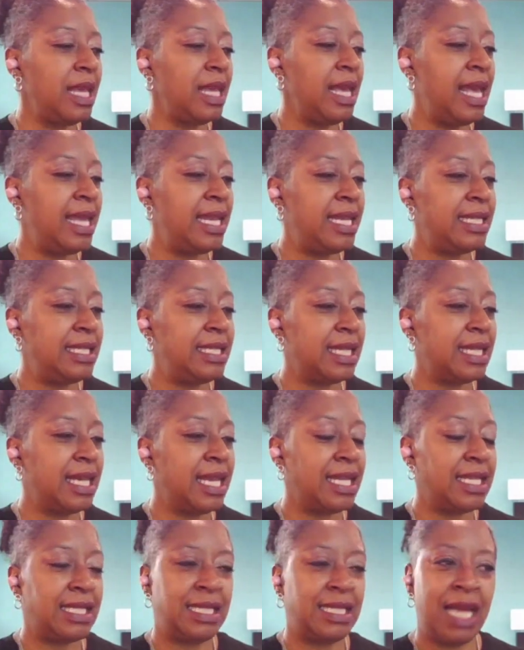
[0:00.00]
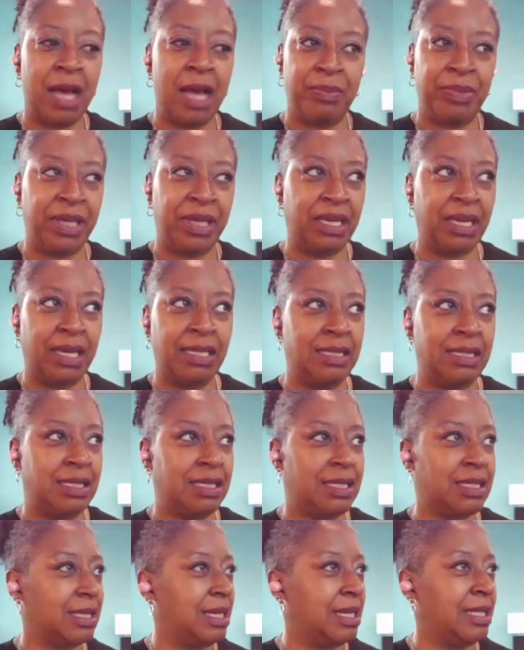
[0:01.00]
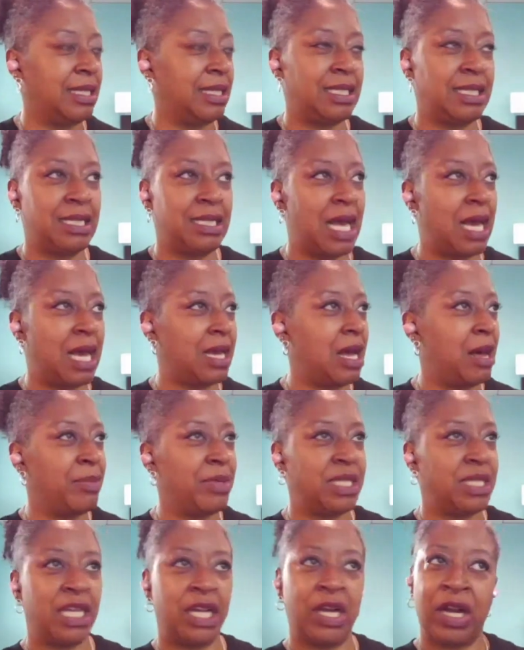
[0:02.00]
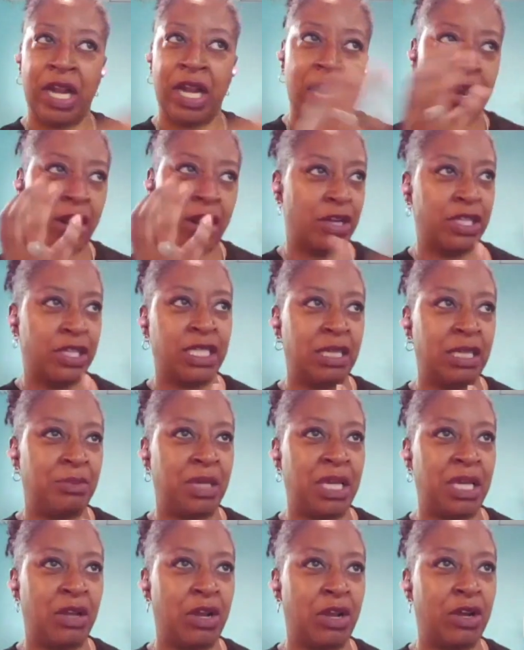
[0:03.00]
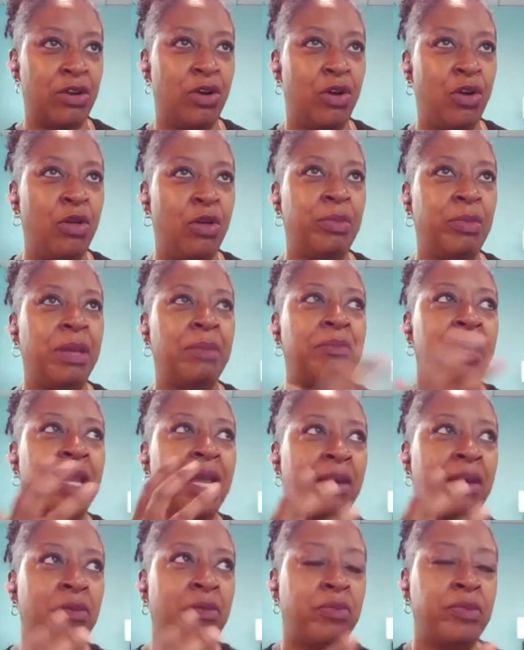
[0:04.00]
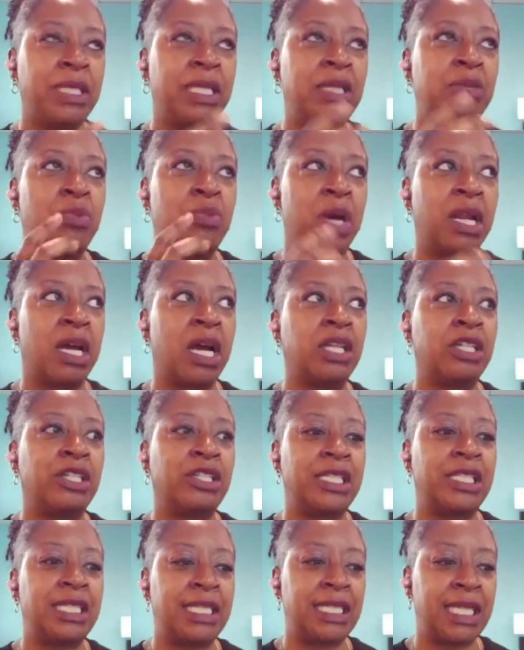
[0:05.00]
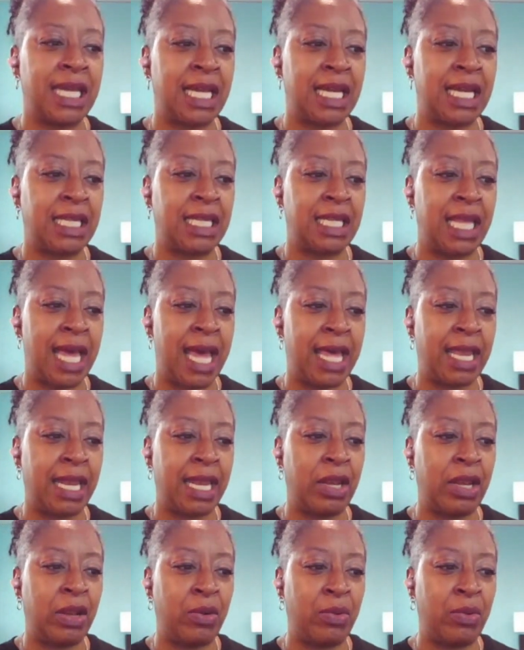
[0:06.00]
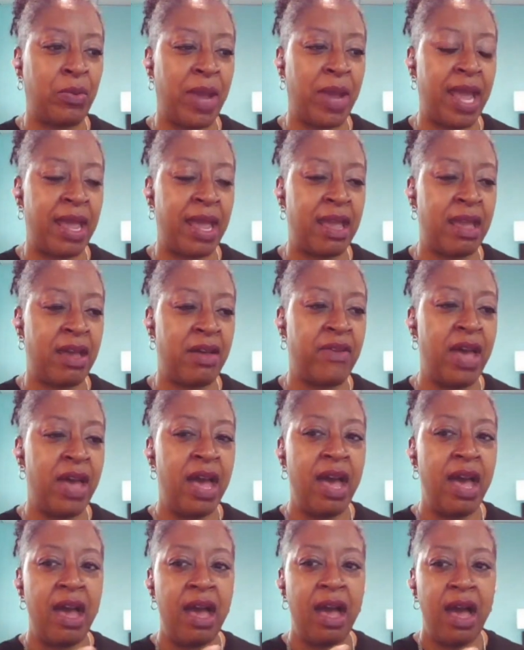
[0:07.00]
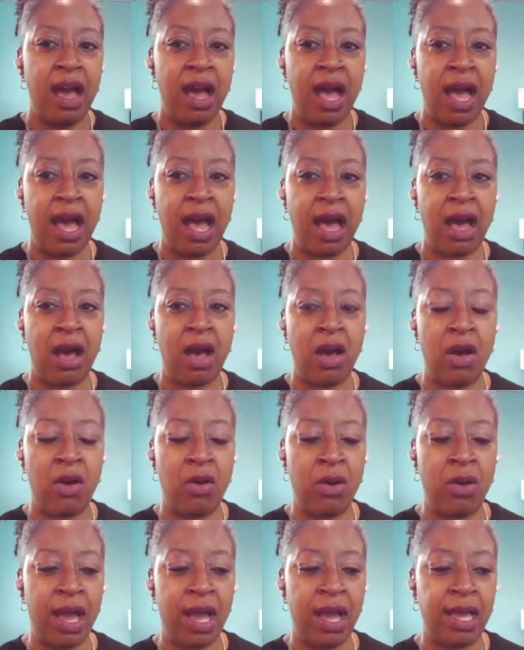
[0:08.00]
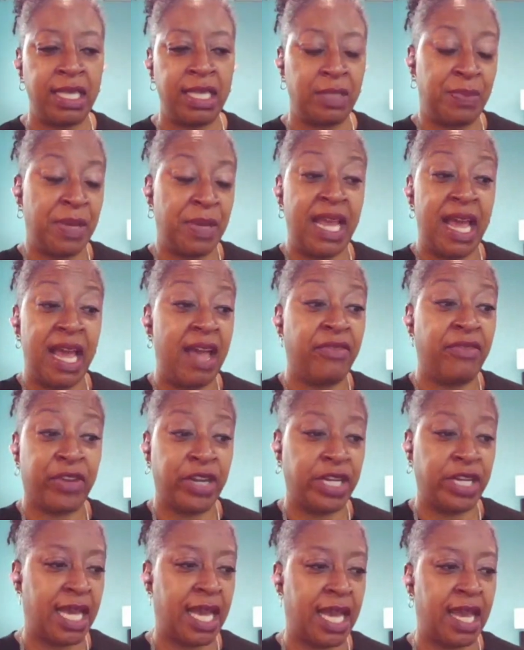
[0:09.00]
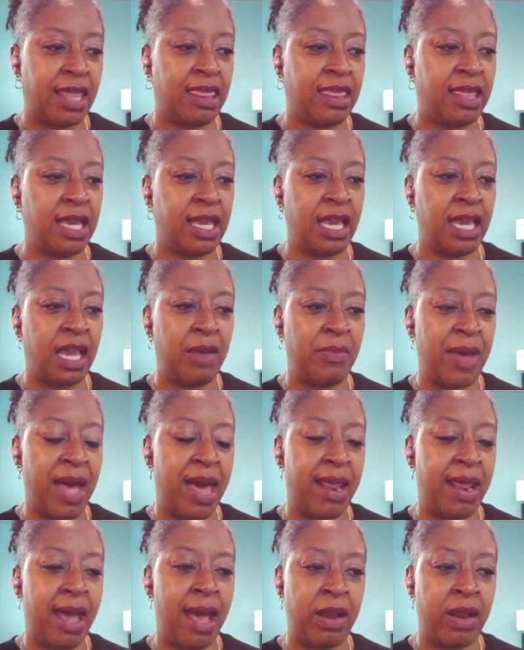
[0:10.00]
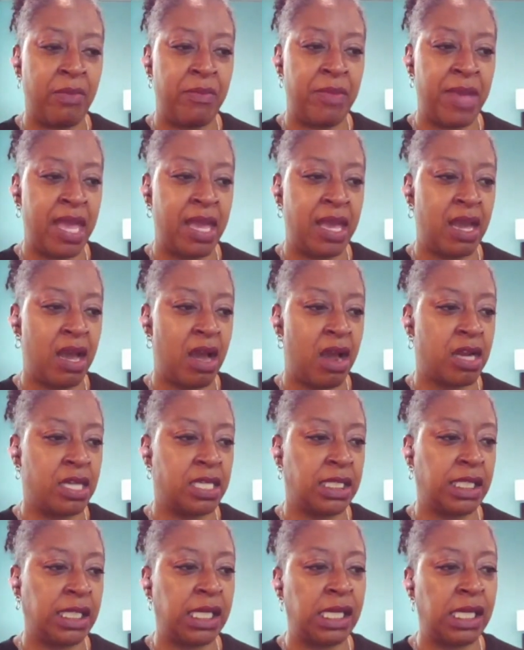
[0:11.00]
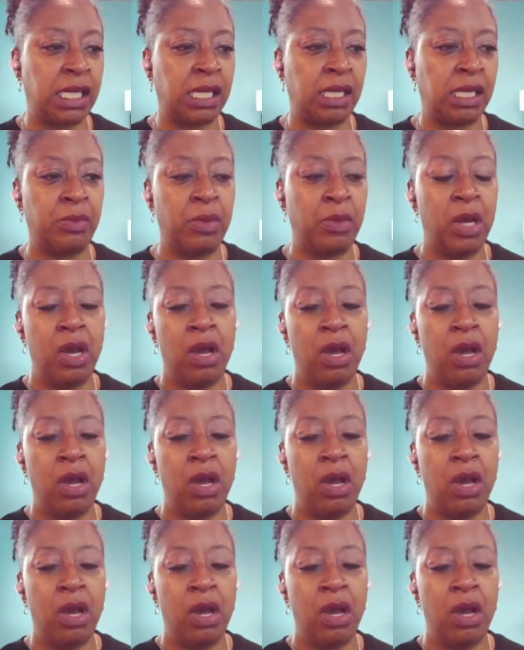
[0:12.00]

it's not because this is not commentary on our team here at Coleman, but I did want to understand that in a way of how I spend every day thinking about how to make our team